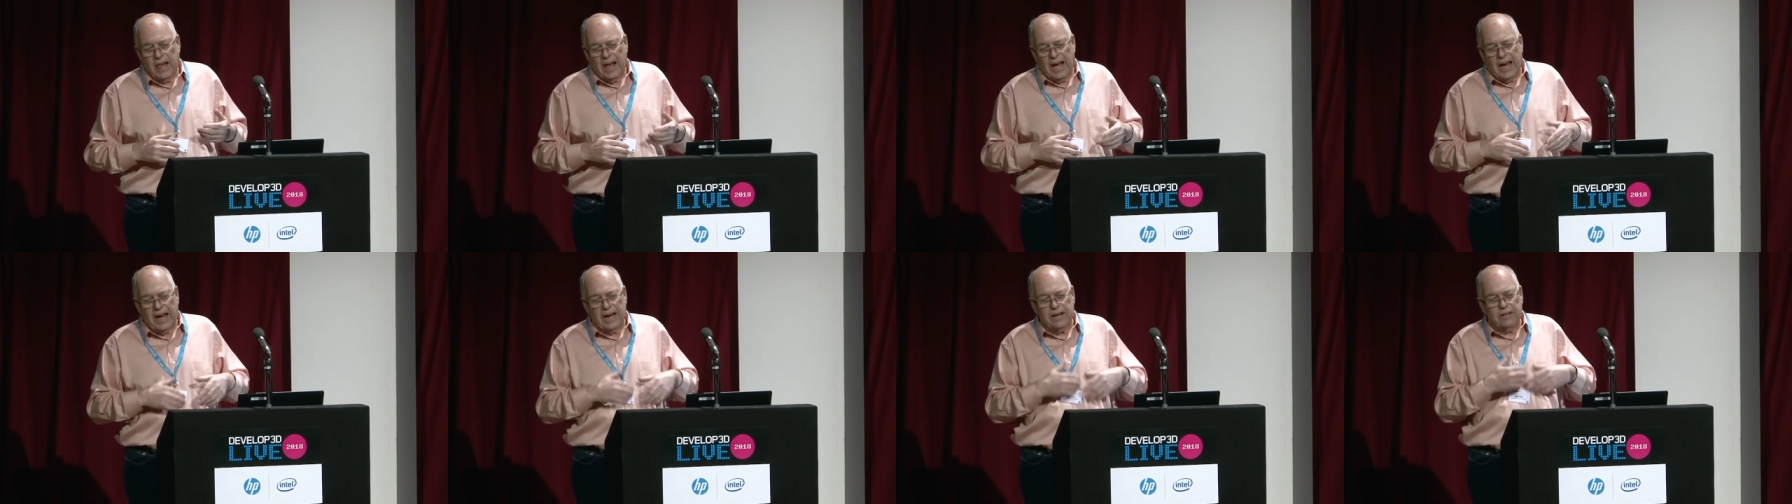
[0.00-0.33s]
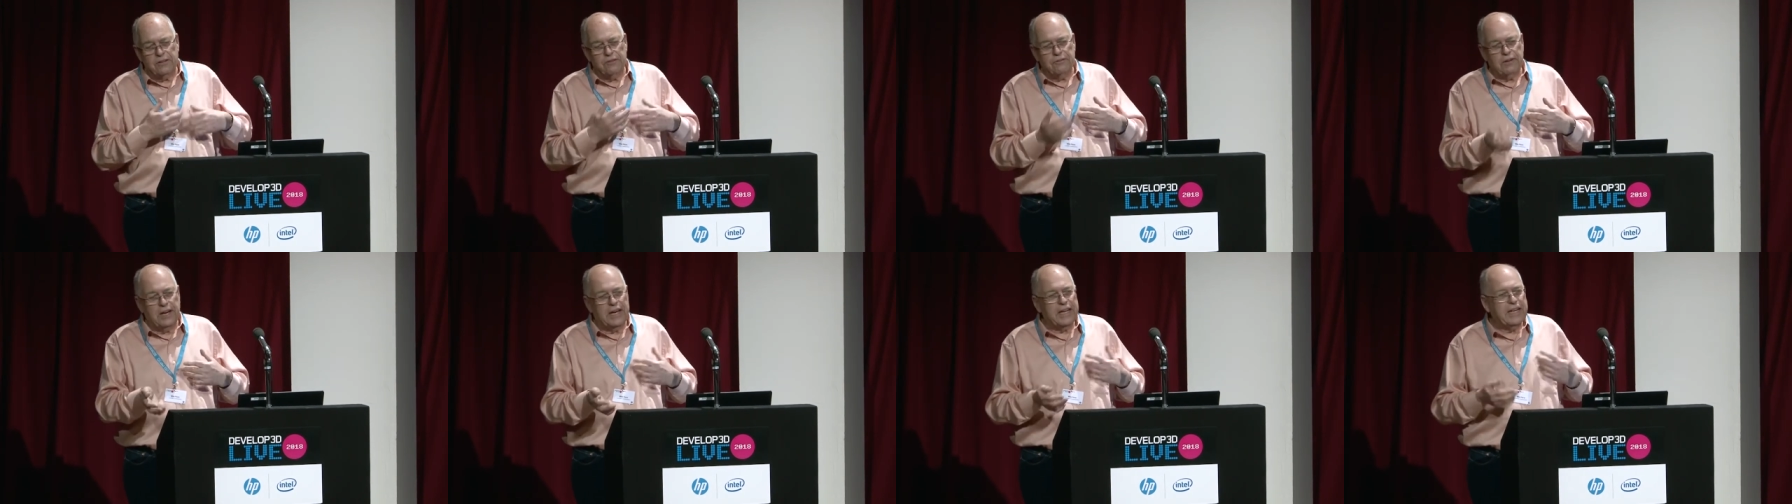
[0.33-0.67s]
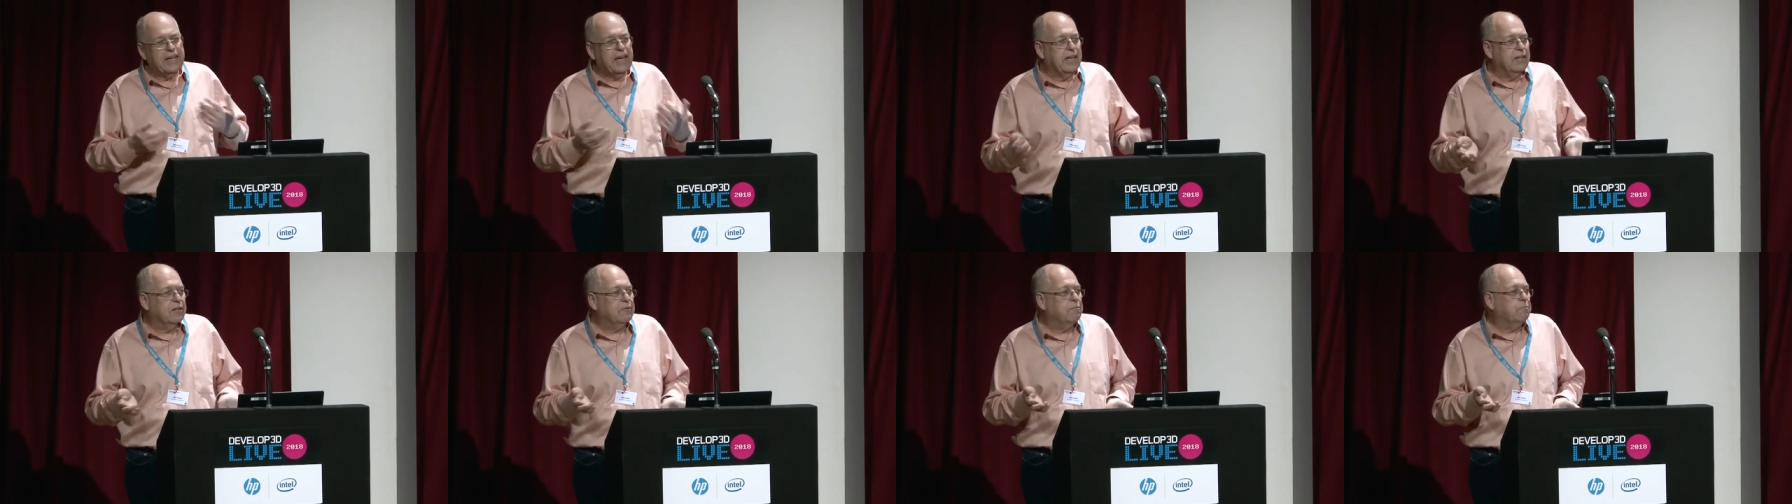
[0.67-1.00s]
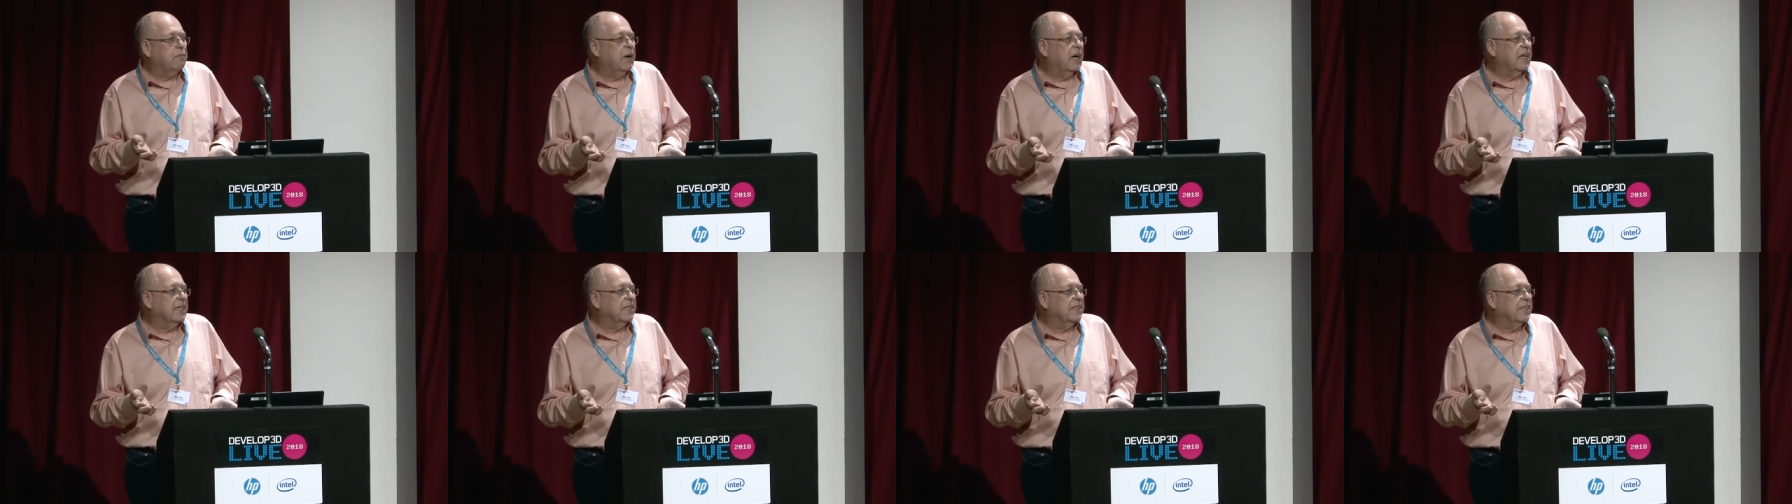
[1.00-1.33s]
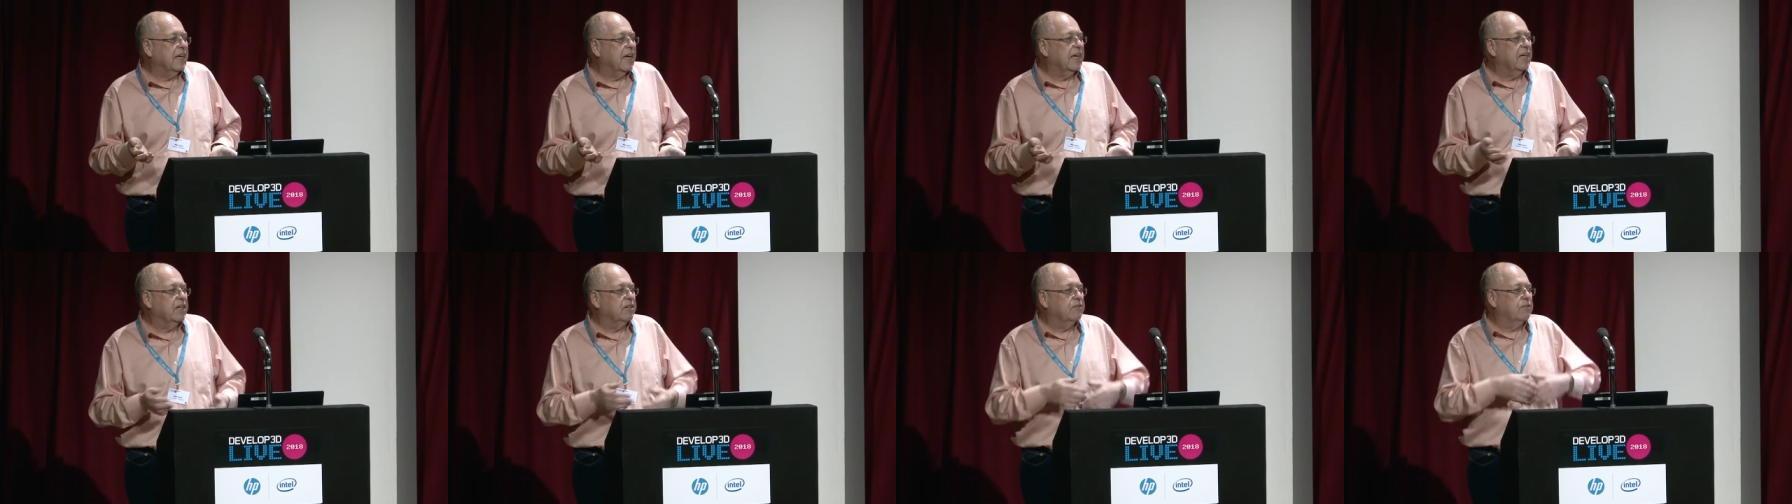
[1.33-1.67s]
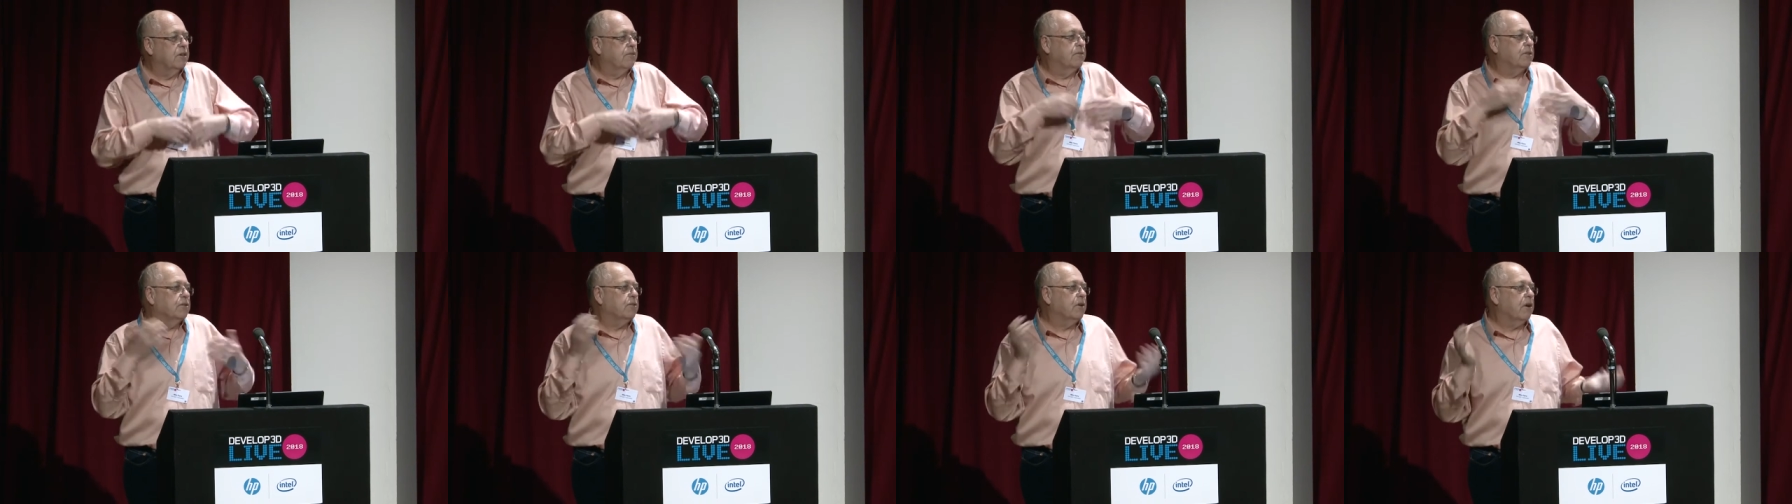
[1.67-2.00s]
how do I get at my data
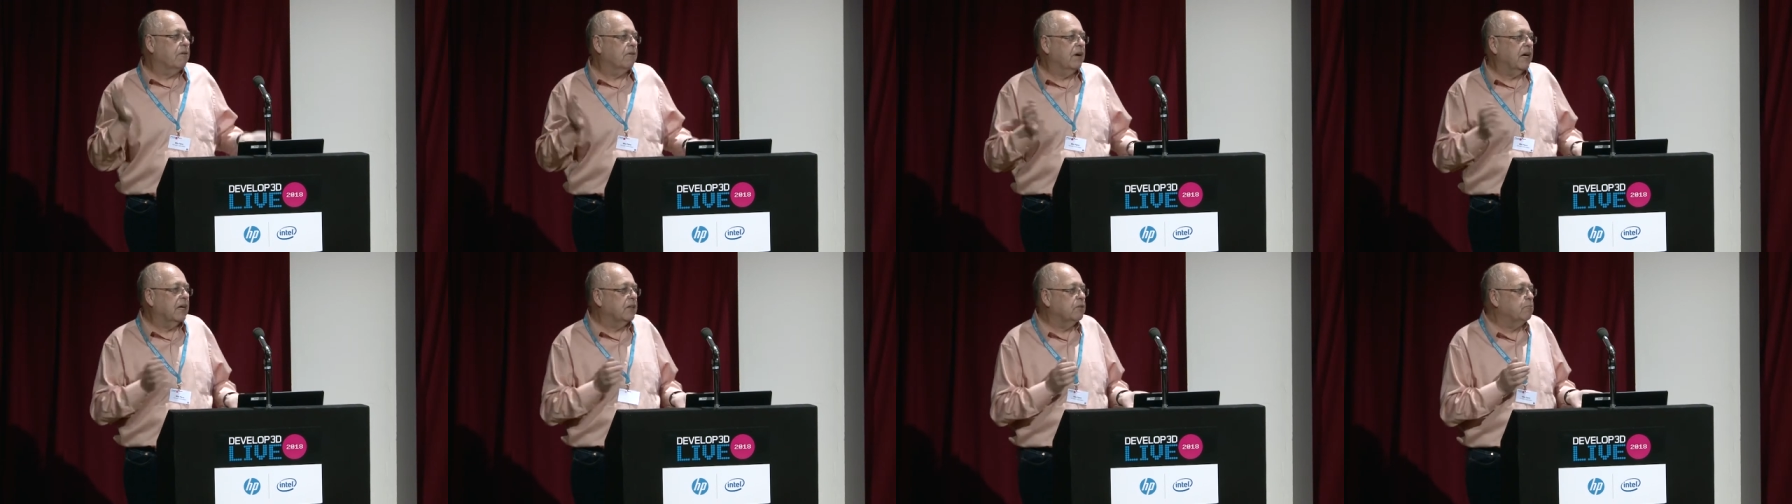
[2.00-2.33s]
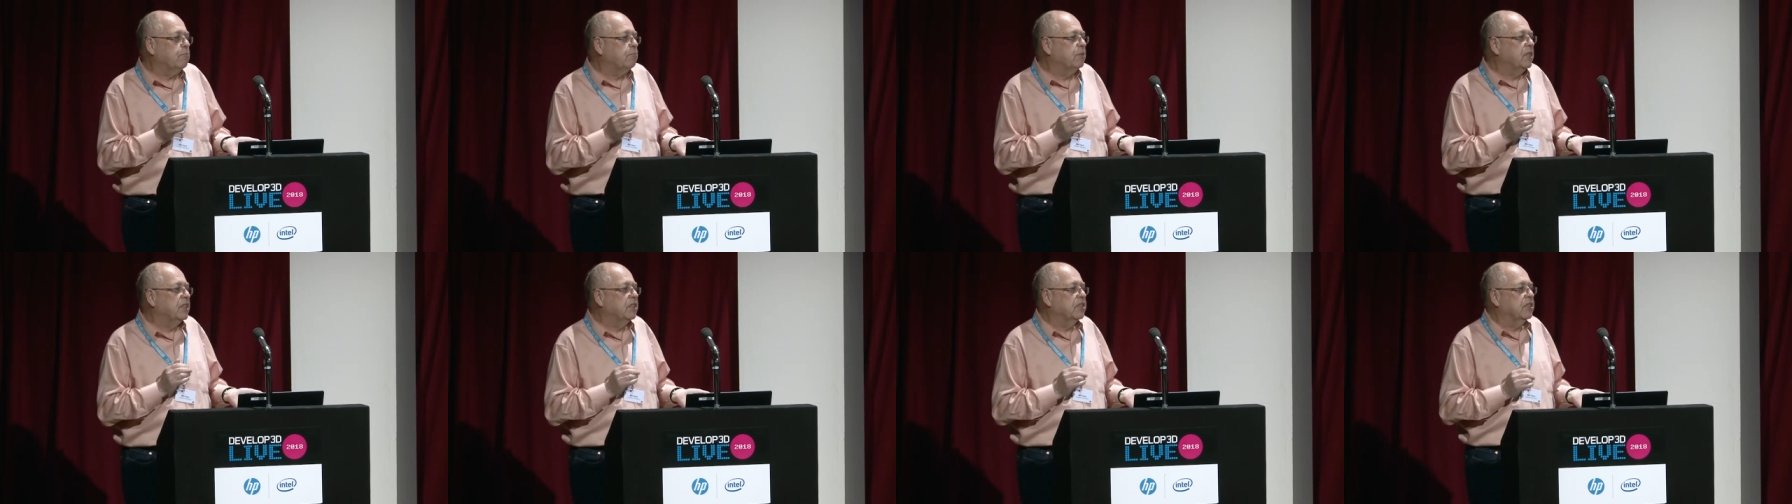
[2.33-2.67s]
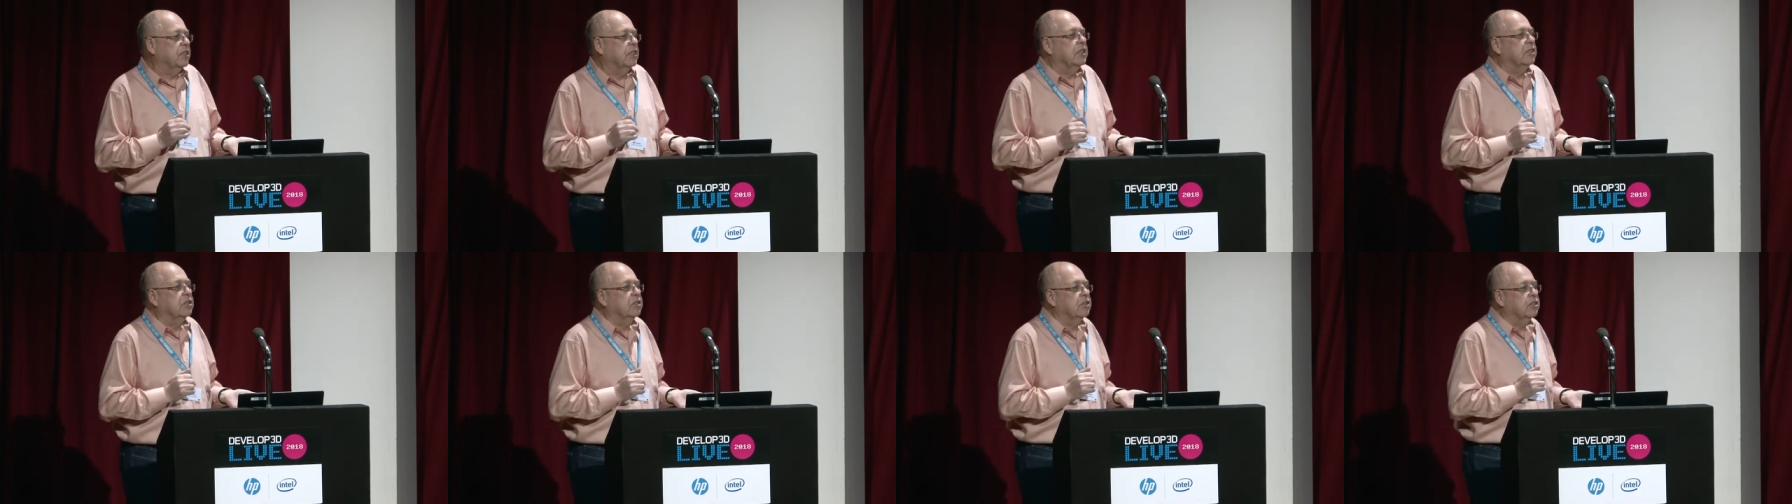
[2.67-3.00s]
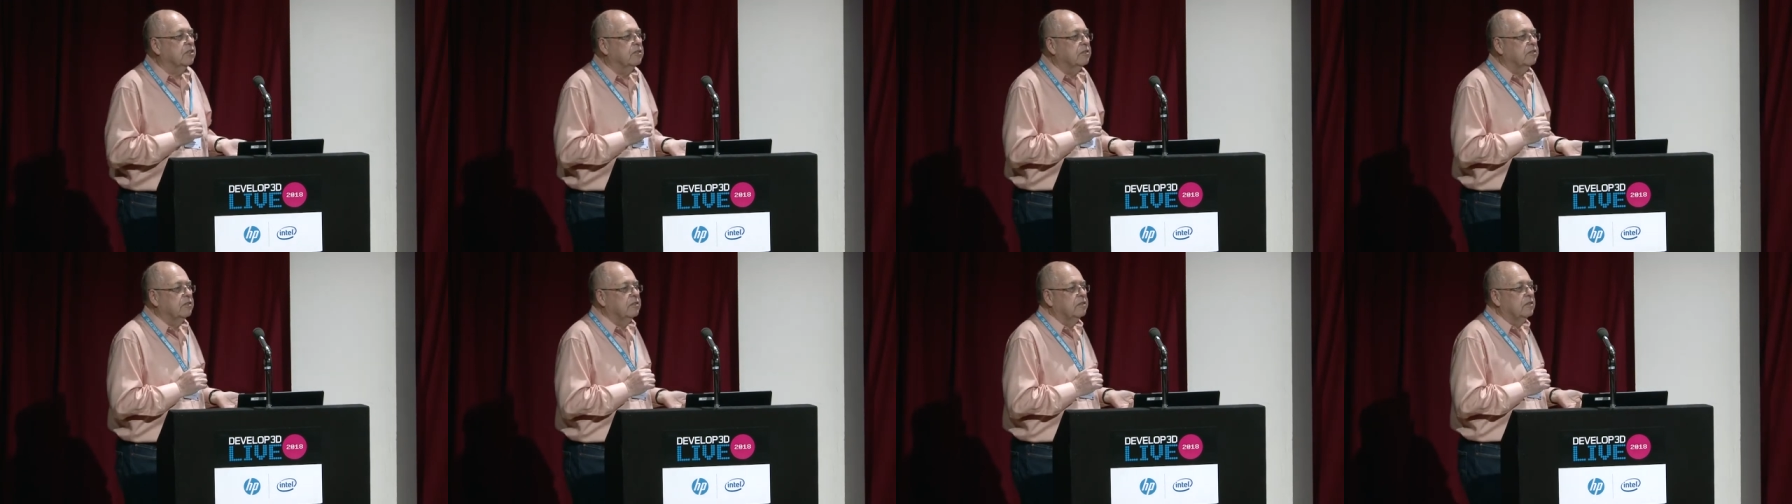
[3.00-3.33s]
if you go out of business?